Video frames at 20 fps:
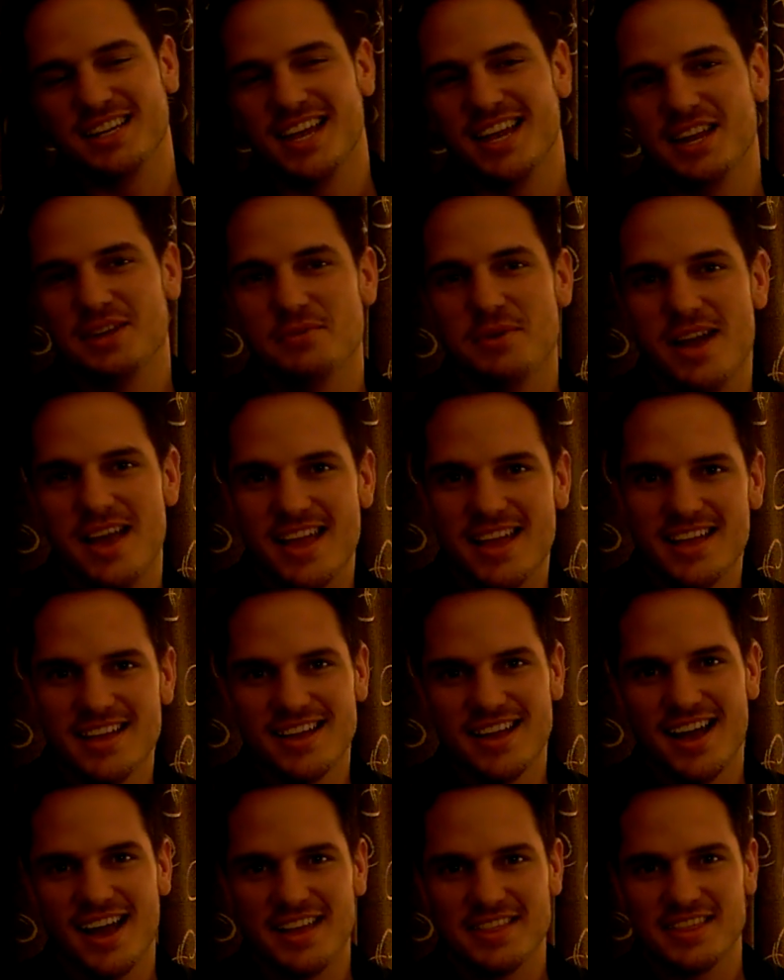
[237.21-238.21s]
anyway.
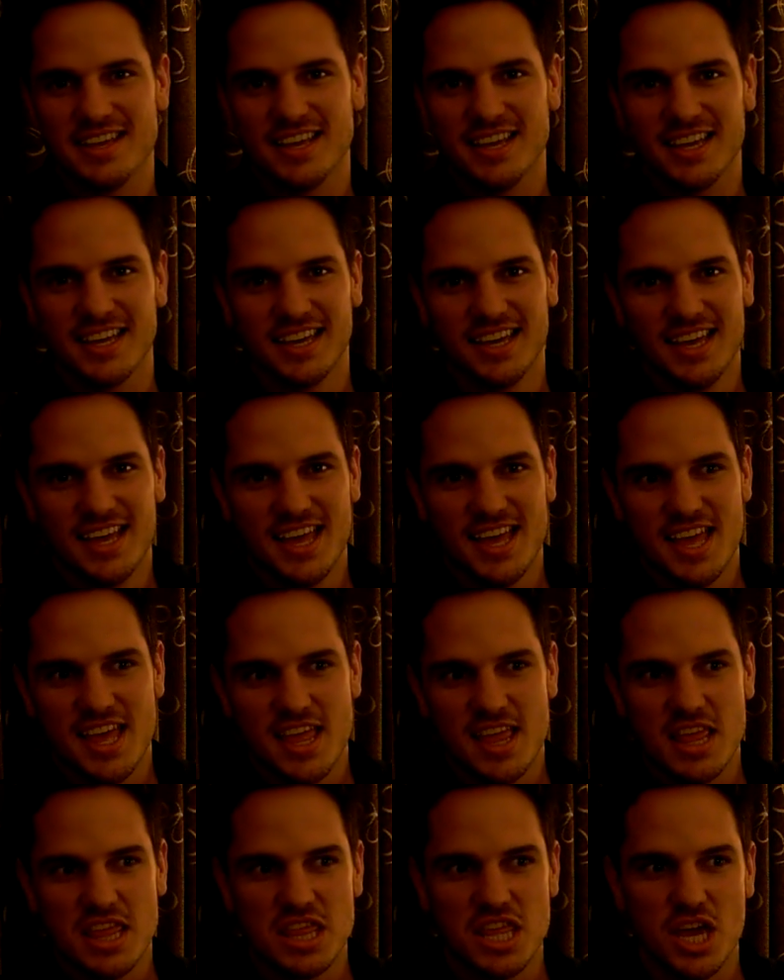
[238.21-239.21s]
I think
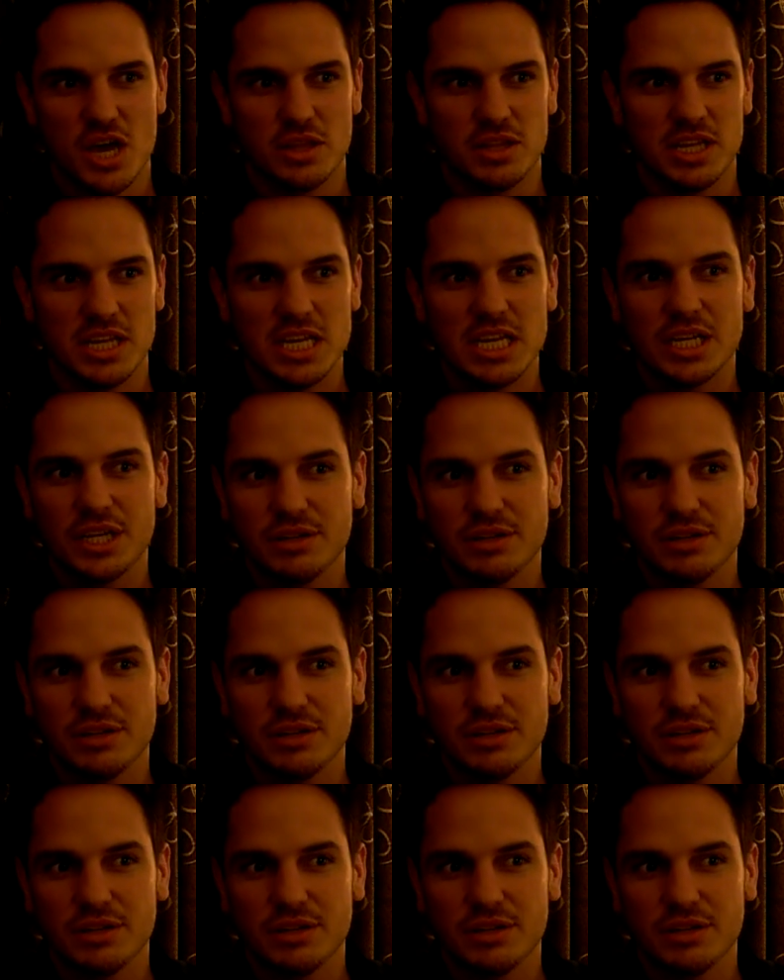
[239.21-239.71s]
the only